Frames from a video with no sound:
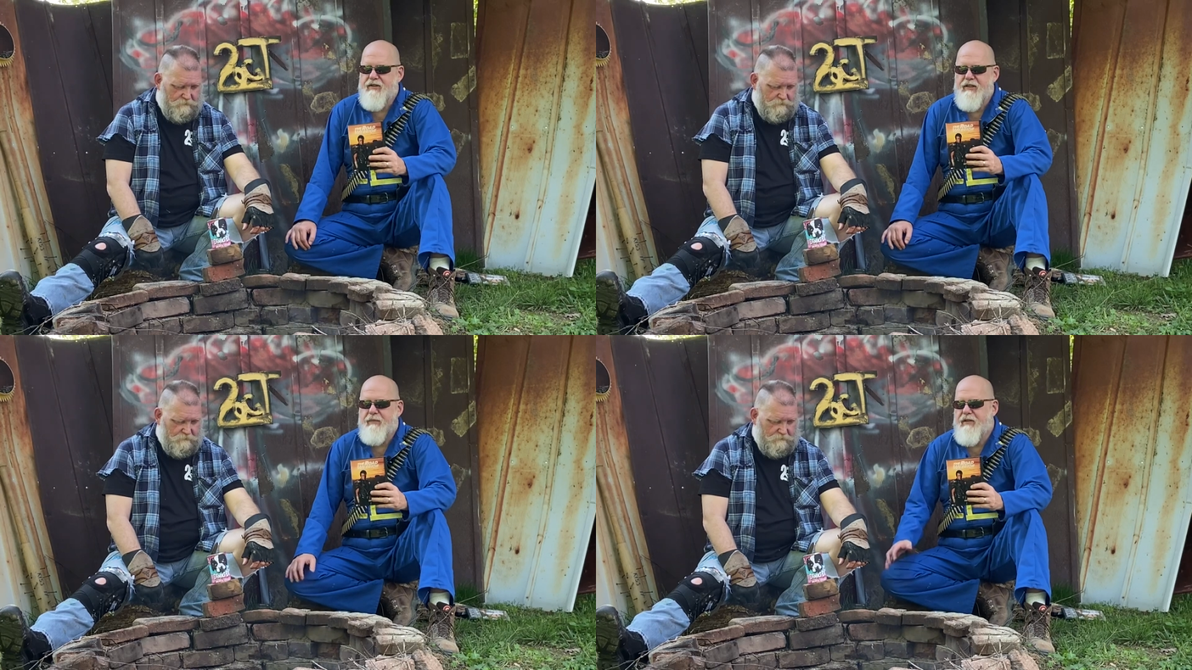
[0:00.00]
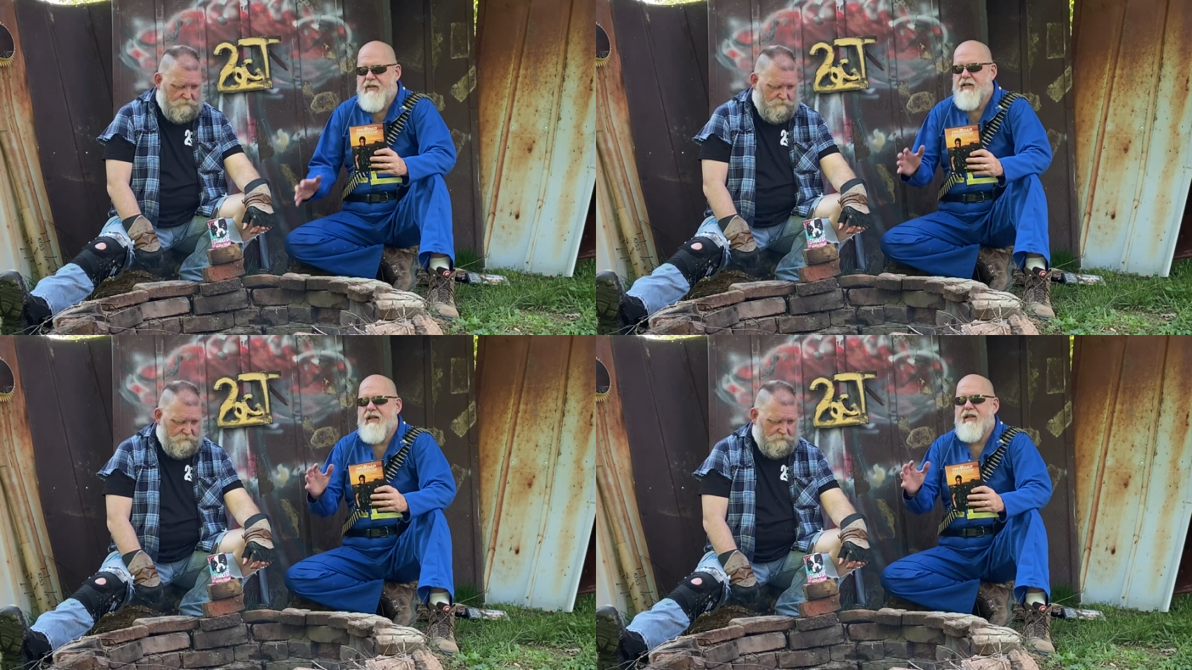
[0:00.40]
Speaker 1: or something
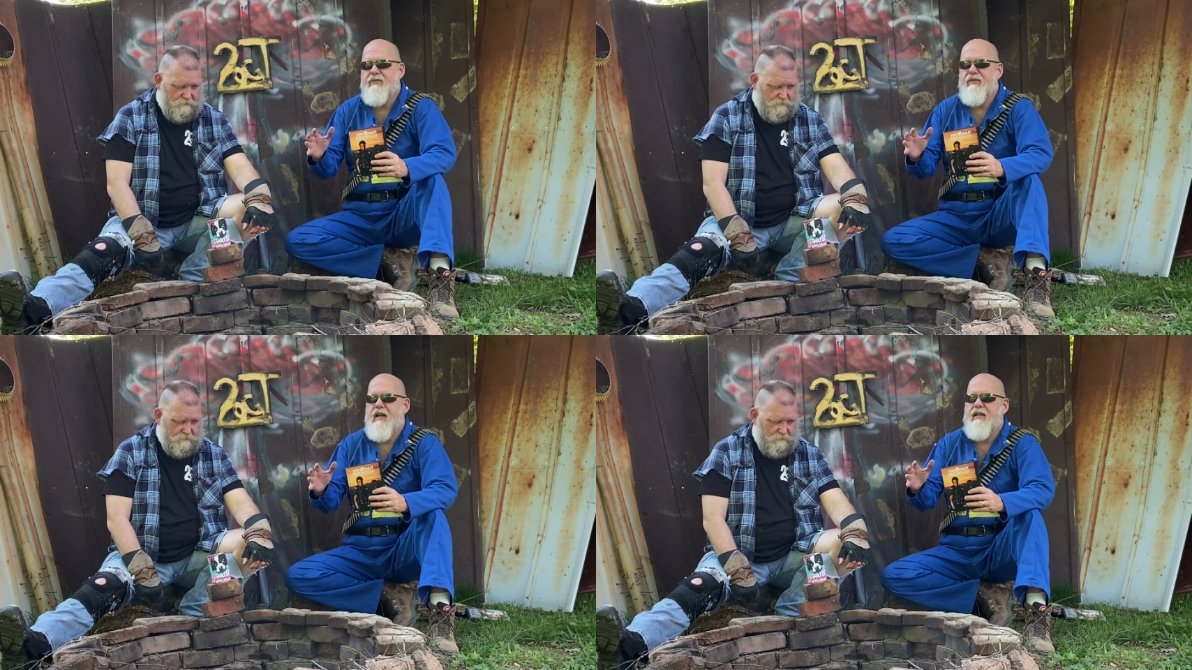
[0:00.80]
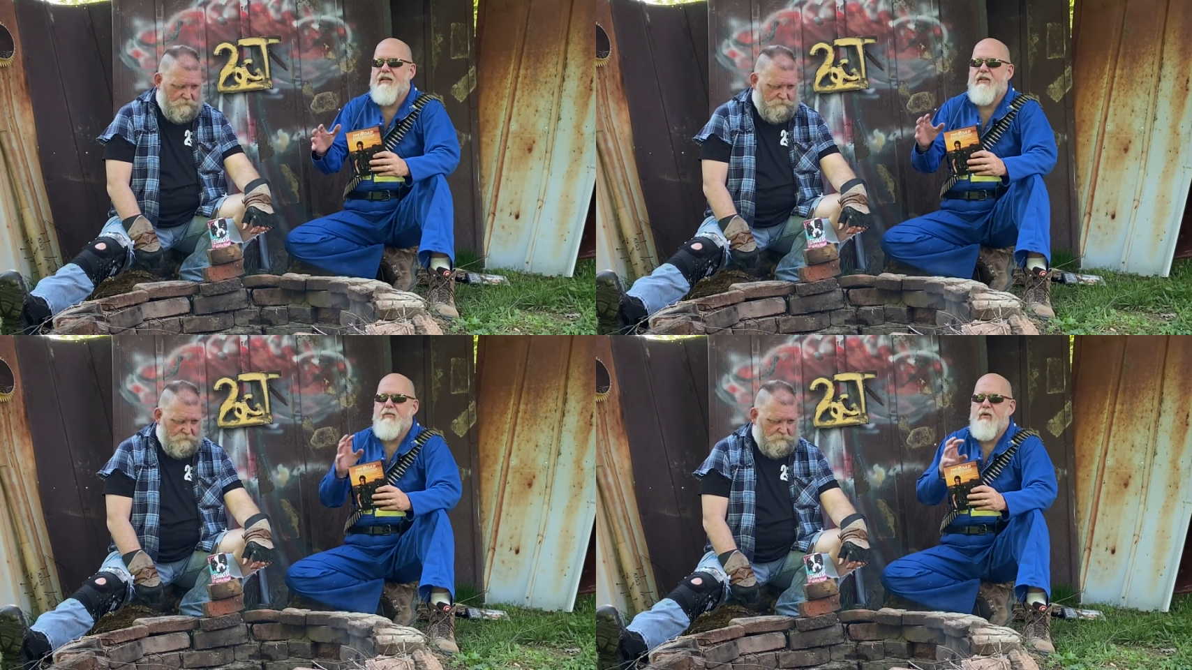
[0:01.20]
to that effect
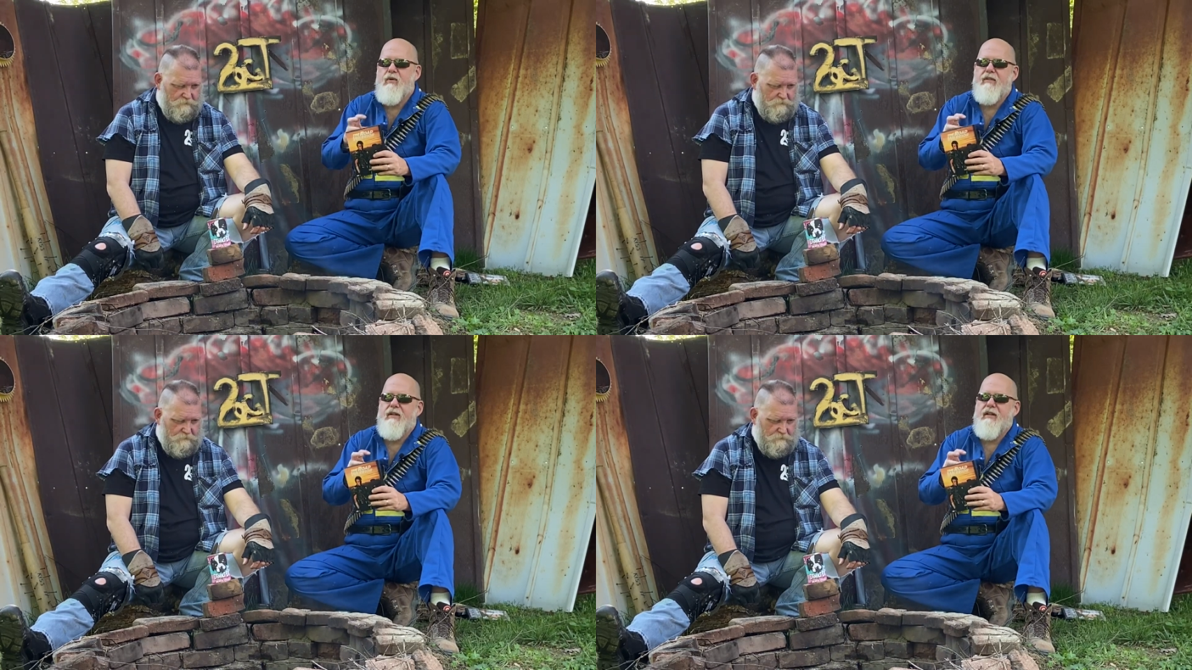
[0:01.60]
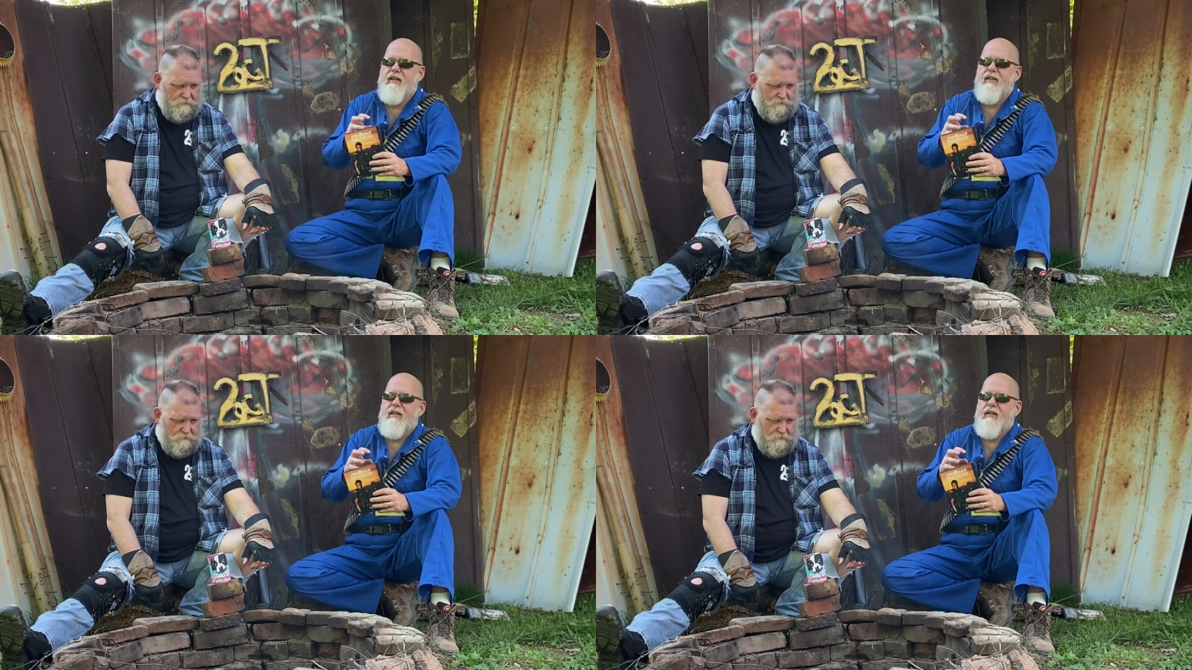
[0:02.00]
in the movie,
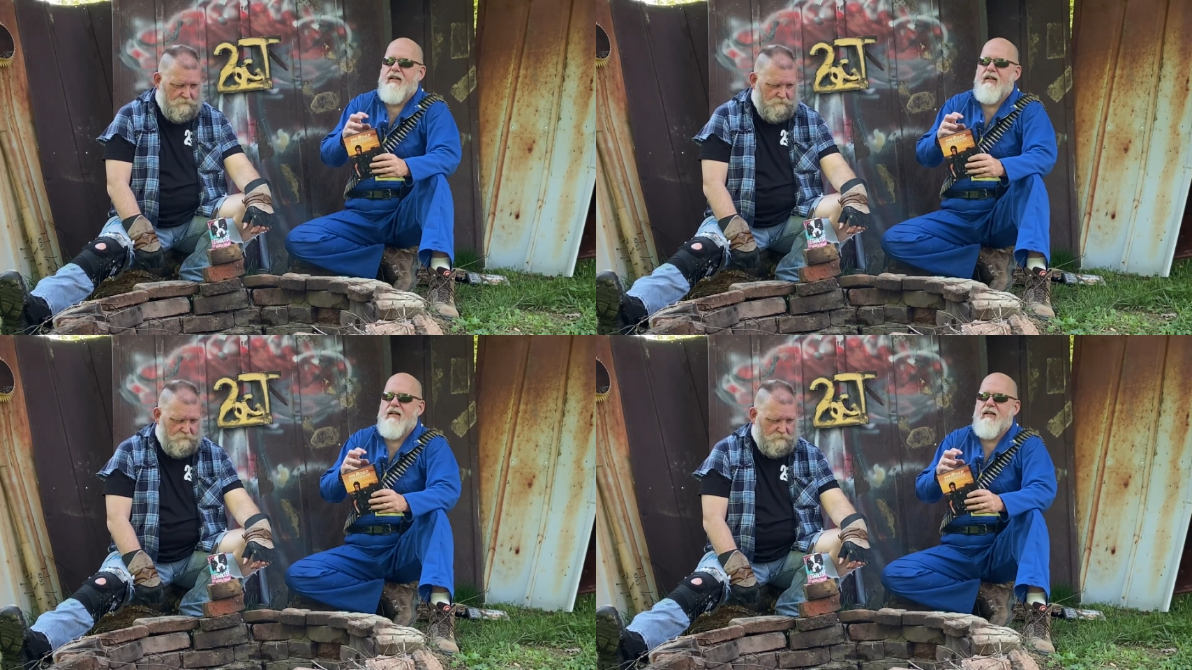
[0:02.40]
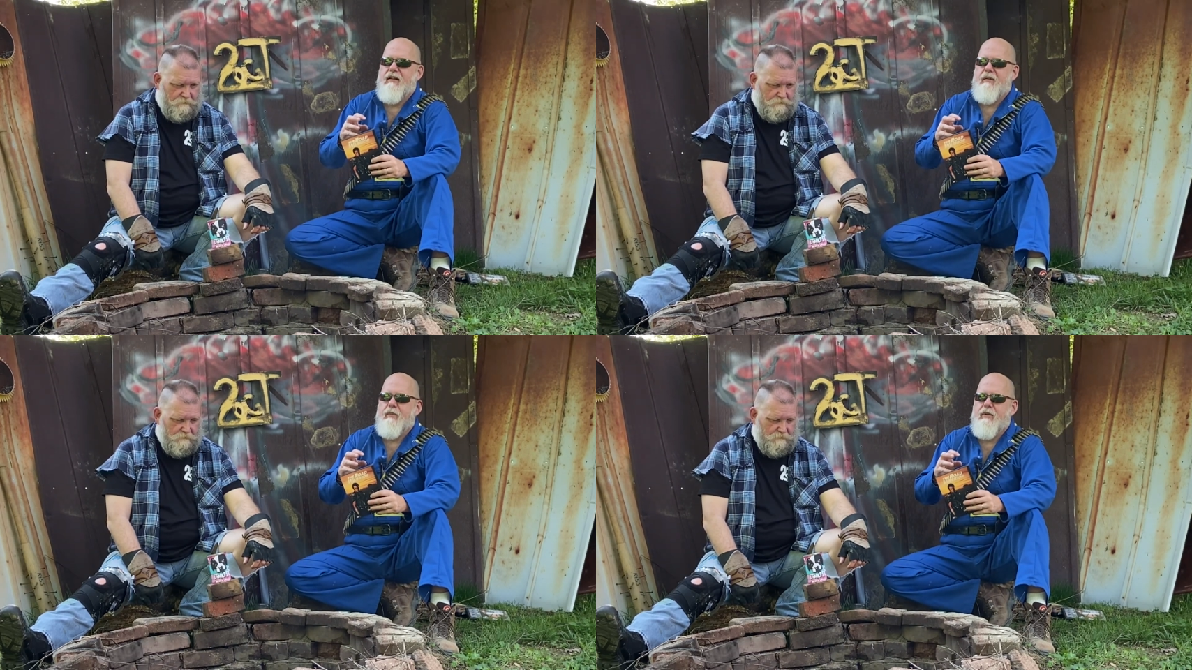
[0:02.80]
uh,
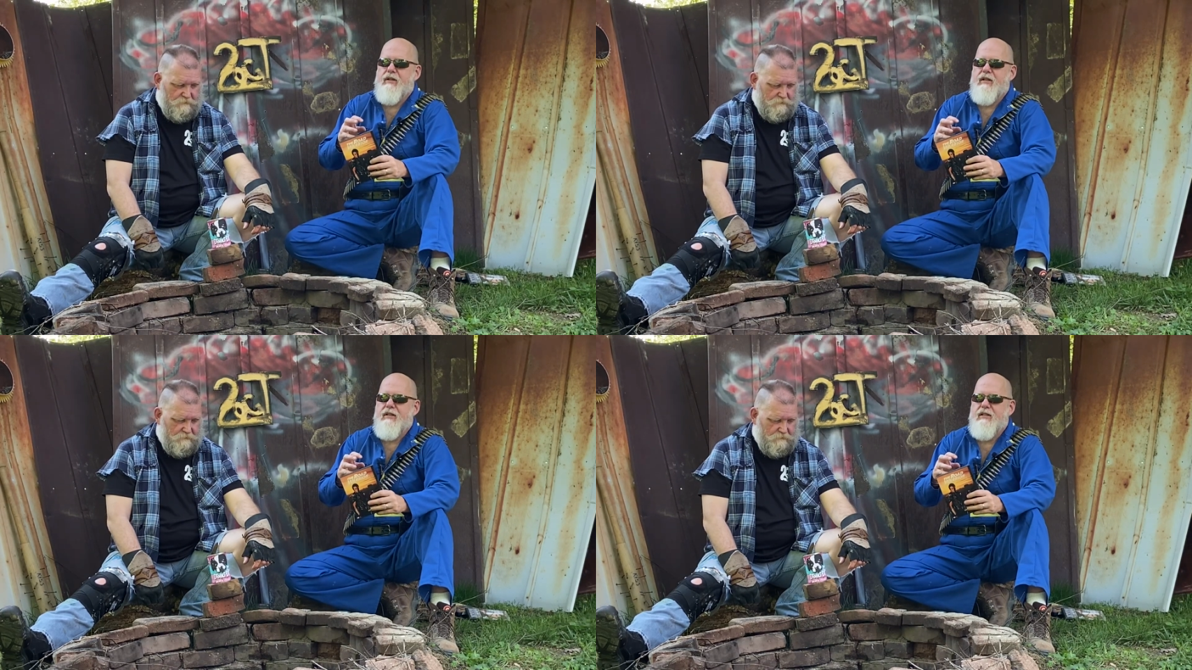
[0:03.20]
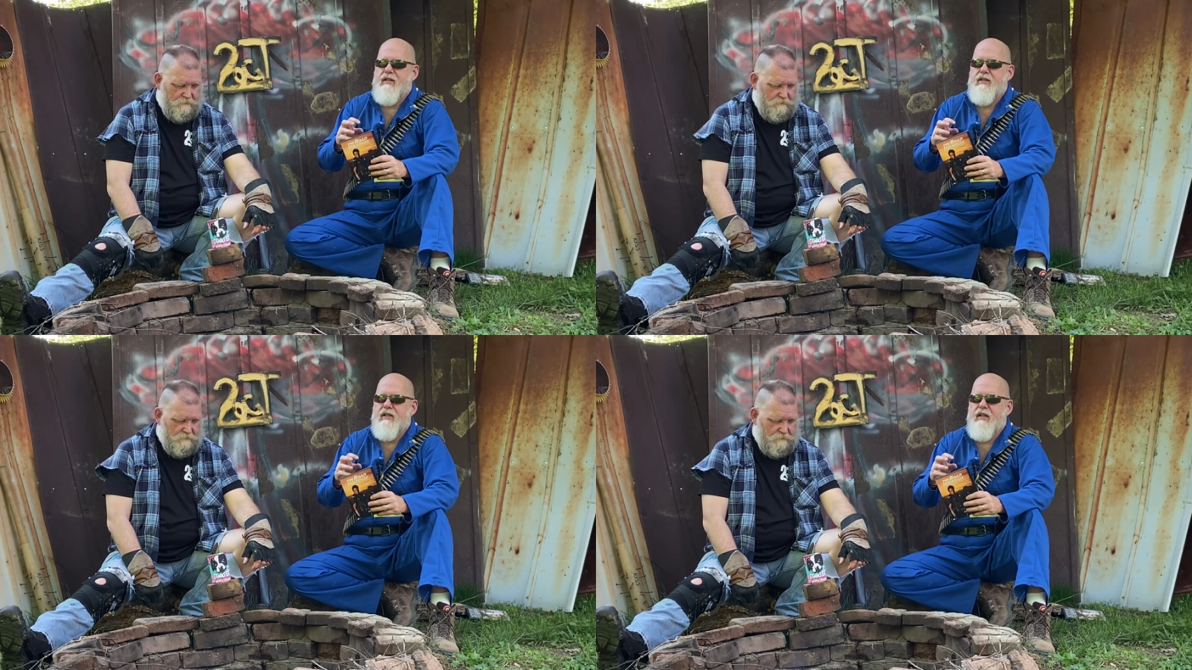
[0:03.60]
because
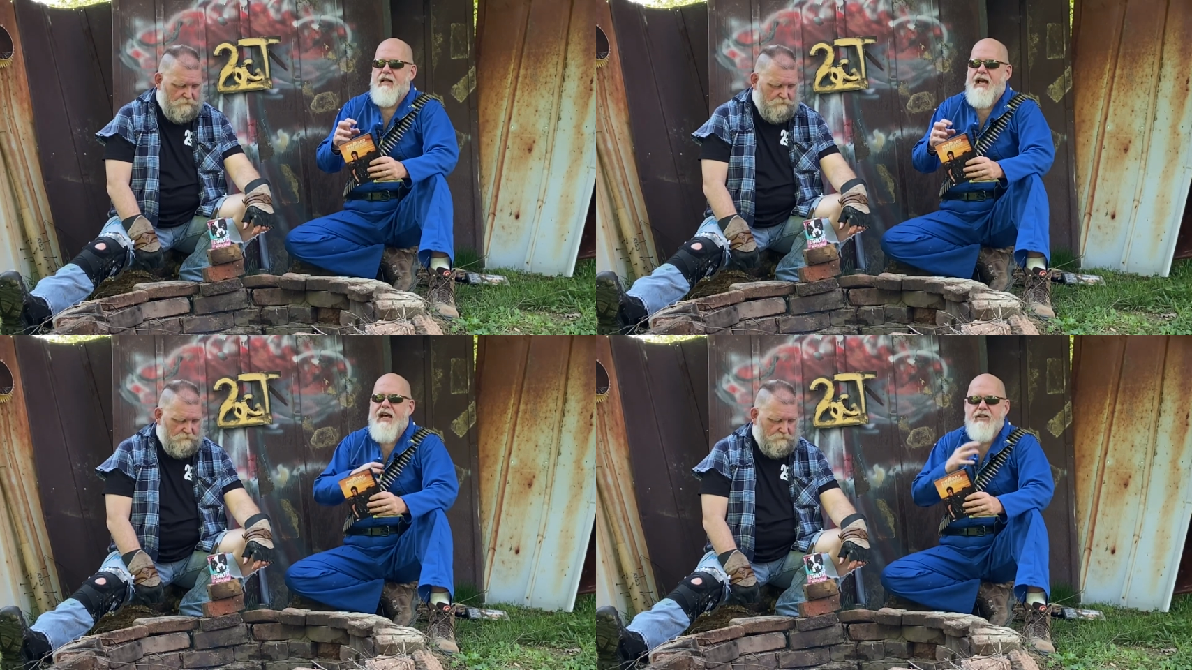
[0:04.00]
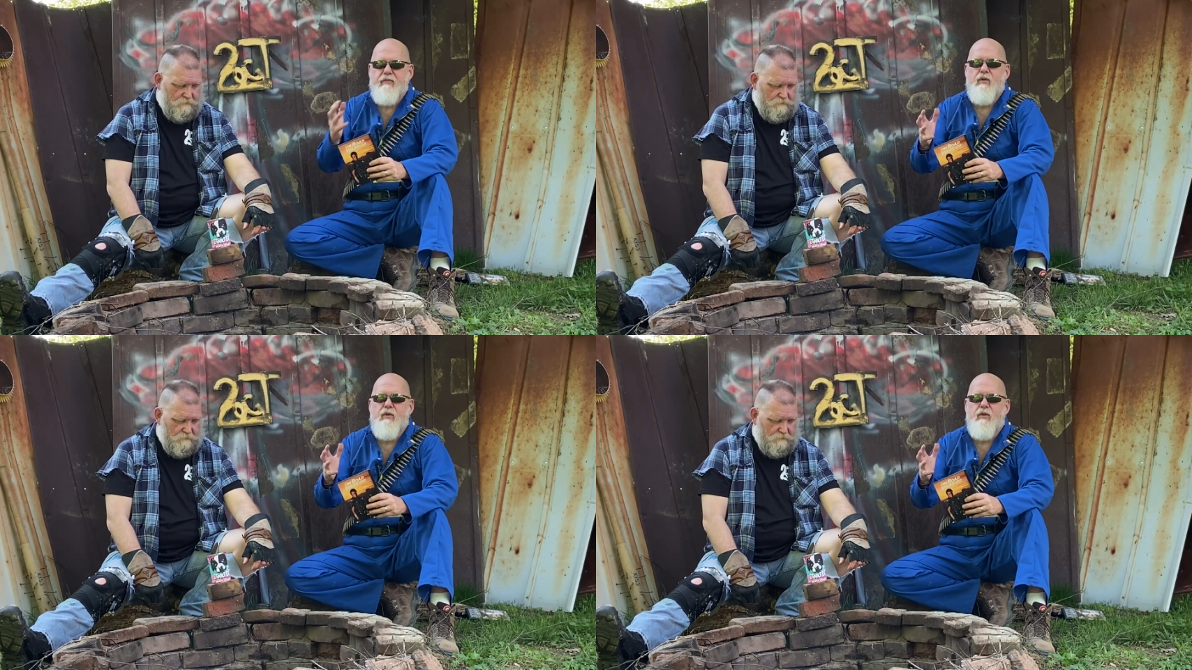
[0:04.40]
it's an action